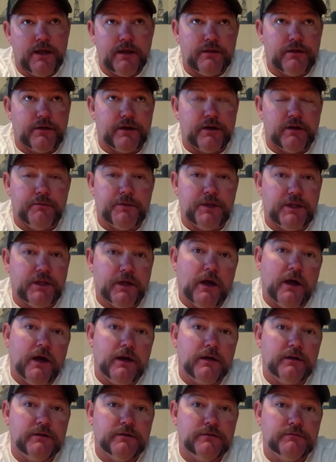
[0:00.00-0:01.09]
They're going to be
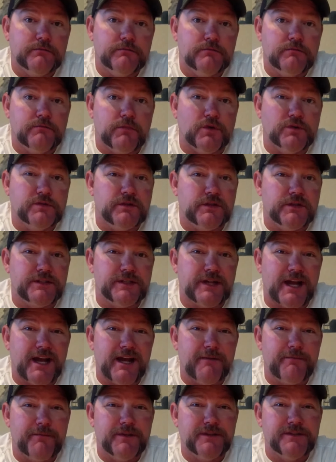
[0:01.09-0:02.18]
young. Most of the
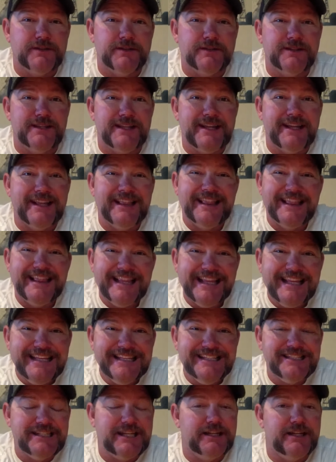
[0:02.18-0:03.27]
time, this is the
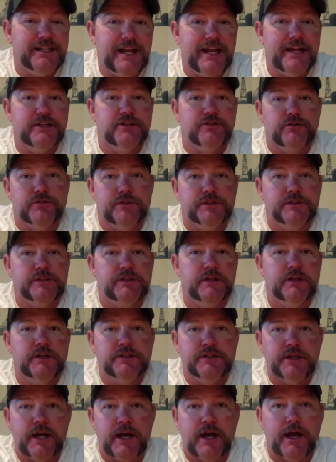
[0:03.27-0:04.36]
least dangerous
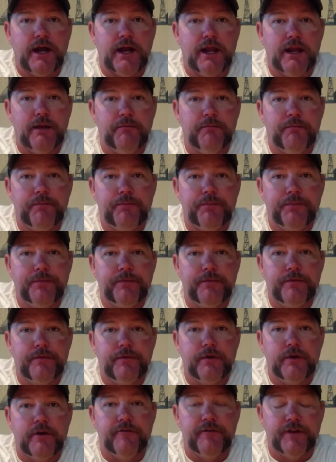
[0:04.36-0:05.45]
time
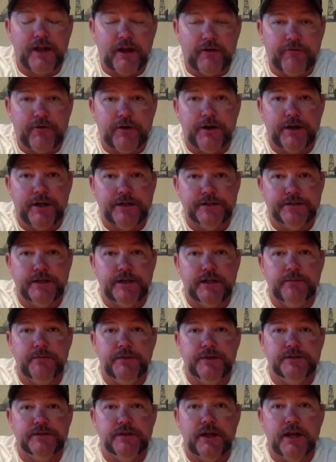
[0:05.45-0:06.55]
of an Africanized
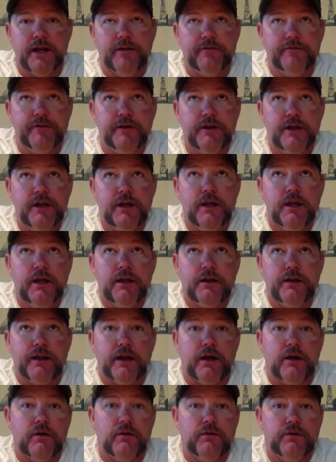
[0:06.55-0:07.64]
honeybee's life.
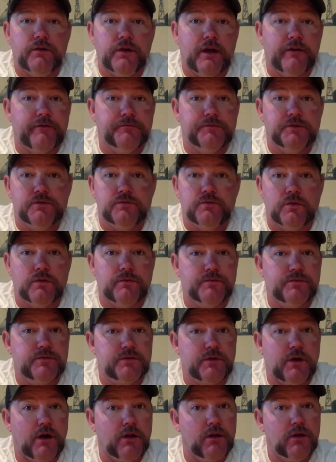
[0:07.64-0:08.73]
Now, you have
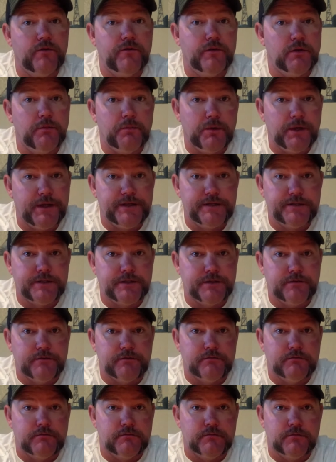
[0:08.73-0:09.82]
swarms all over the place
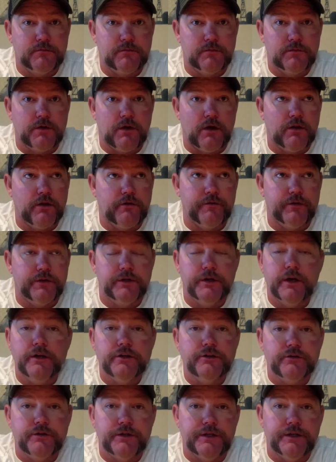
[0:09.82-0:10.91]
and all over the
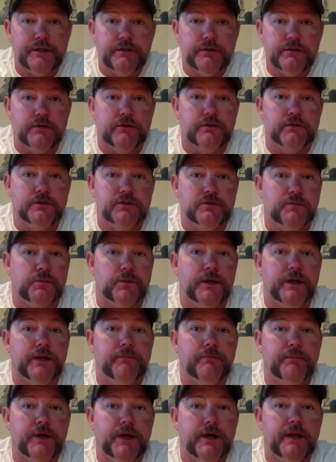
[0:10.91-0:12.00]
country during the
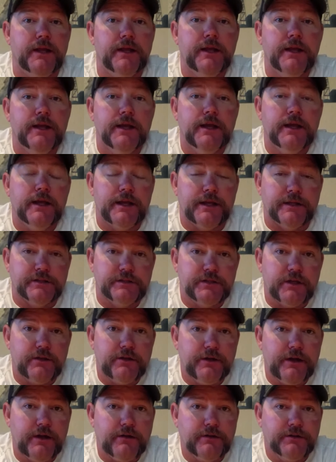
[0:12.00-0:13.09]
spring, but in
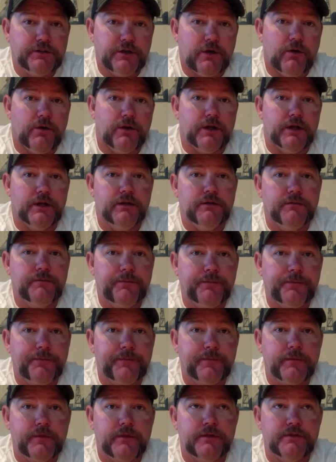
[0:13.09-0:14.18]
southern Arizona,
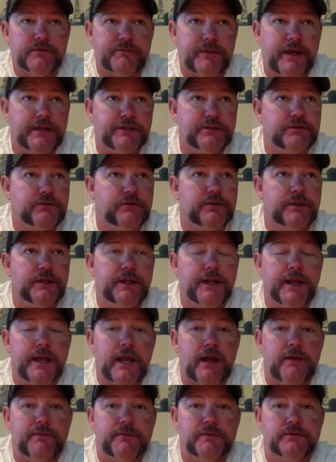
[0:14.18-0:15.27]
this magical thing
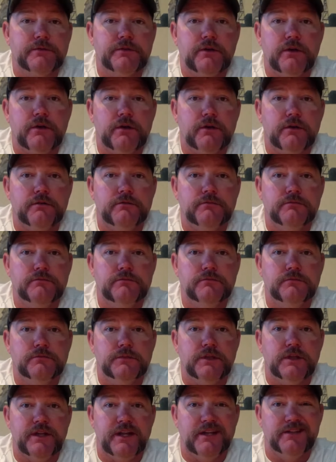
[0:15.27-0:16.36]
happens called
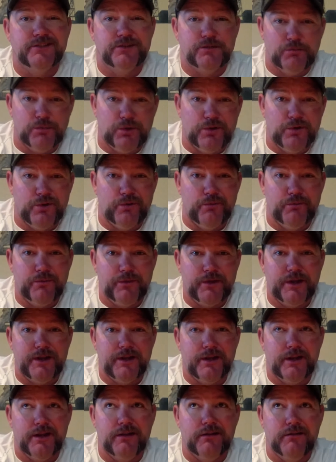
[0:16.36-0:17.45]
the desert bloom,
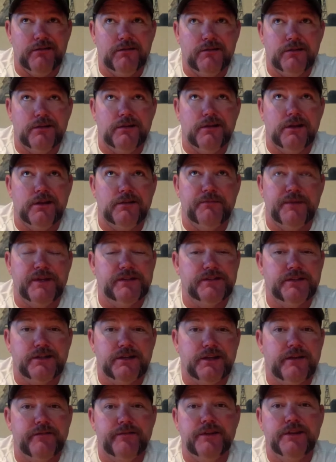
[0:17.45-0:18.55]
and they,
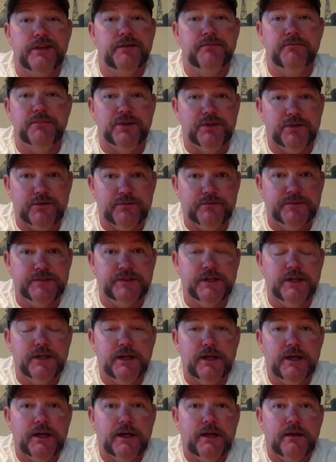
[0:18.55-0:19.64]
basically everything blooms.
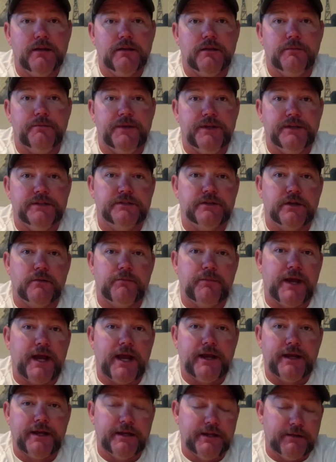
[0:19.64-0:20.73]
The bees start
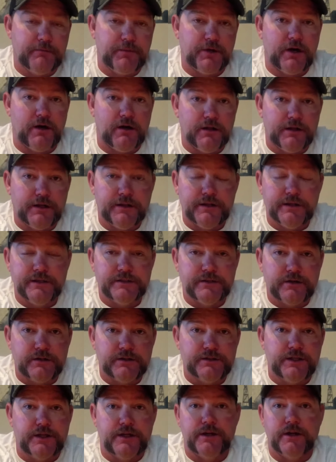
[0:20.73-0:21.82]
packing in pollen, and they start
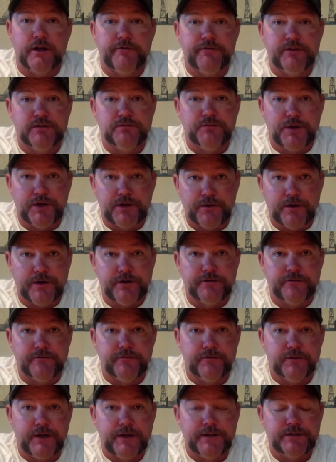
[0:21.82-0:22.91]
sending off these migration
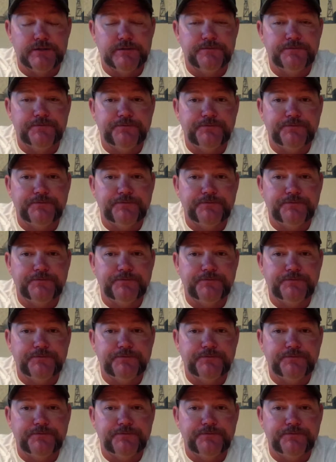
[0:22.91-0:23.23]
flights.